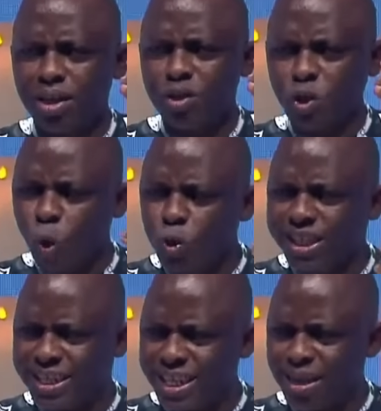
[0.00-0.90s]
so
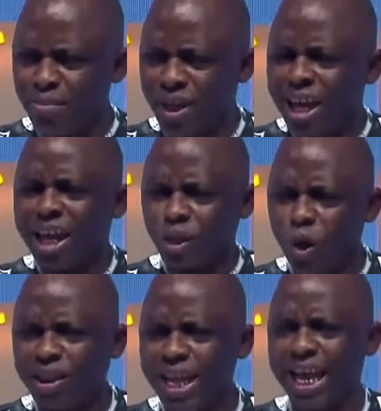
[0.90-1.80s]
dim,
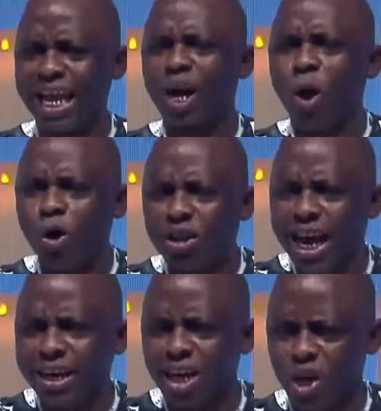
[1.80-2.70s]
not like an
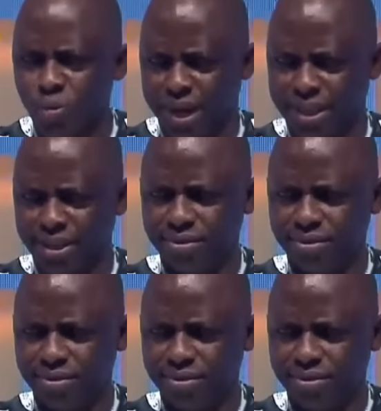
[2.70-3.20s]
ordinary human.